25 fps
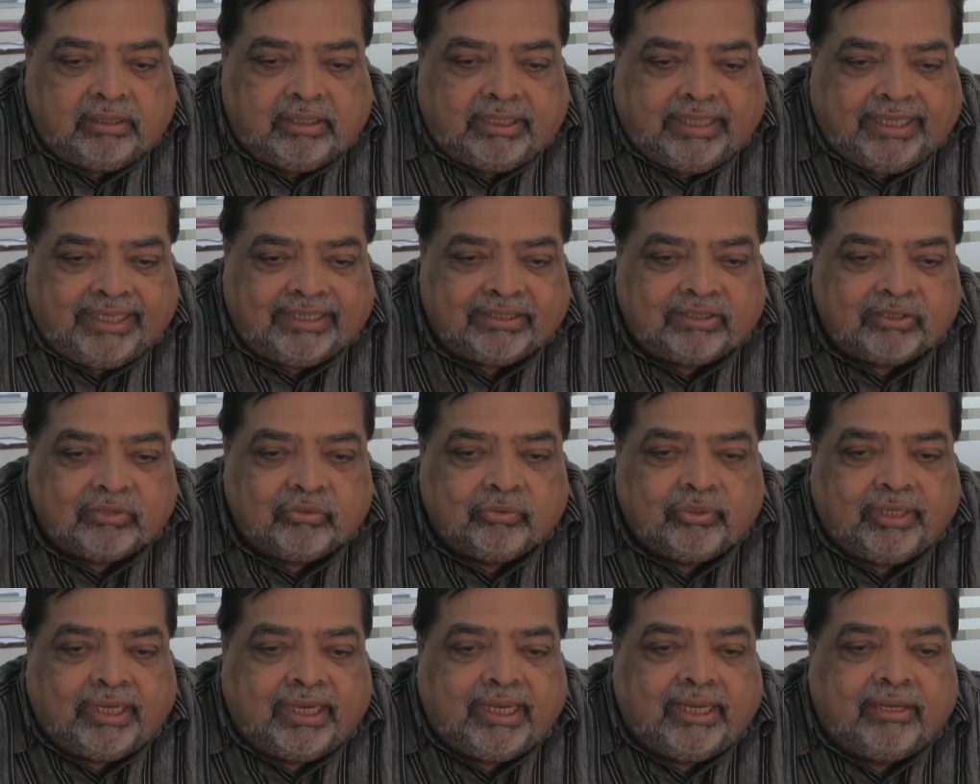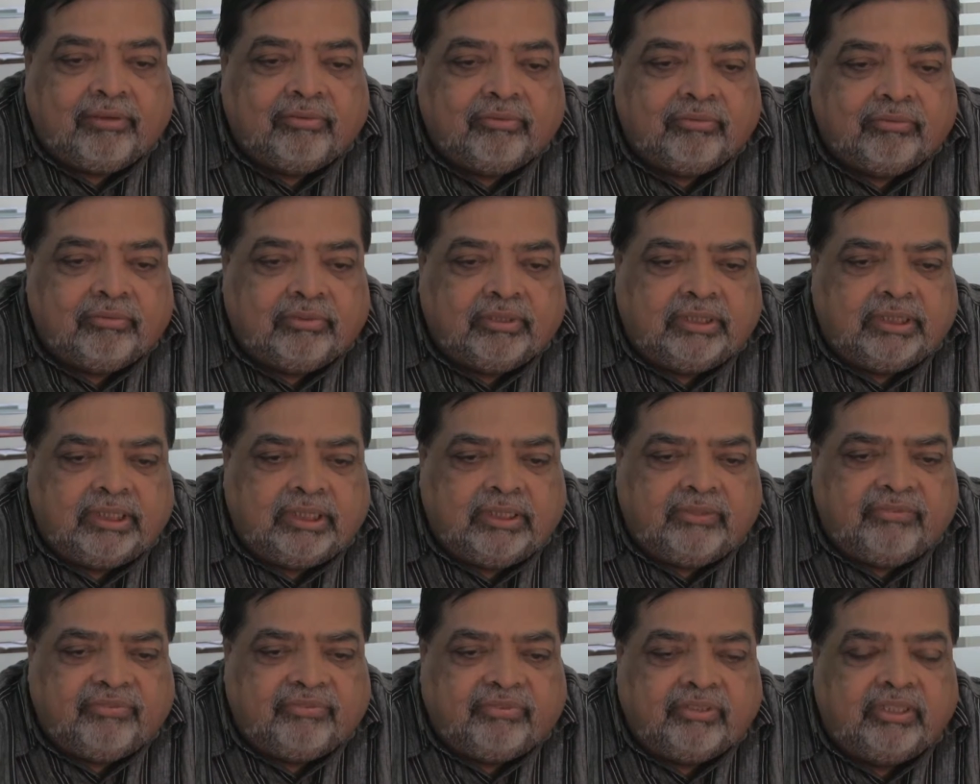has to have
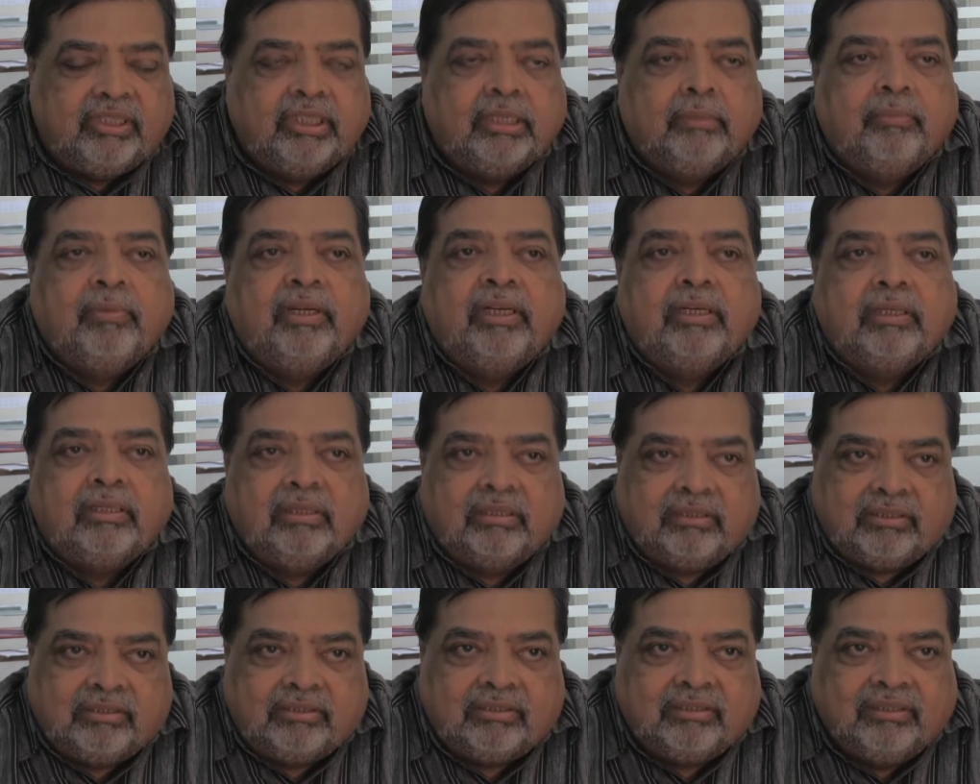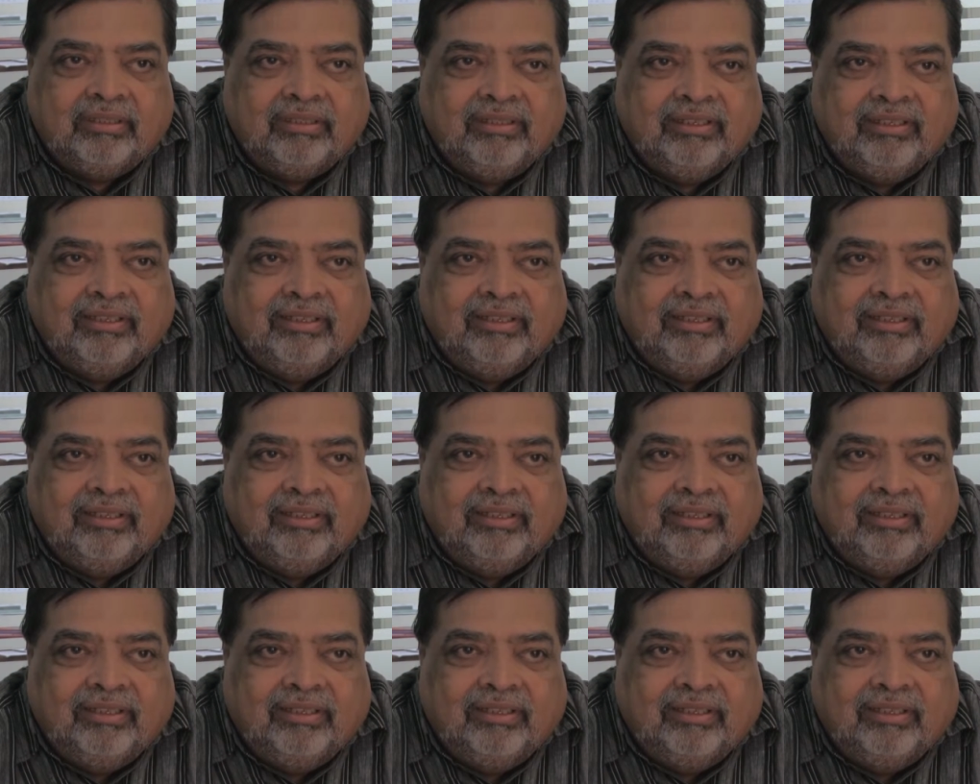the fundamentals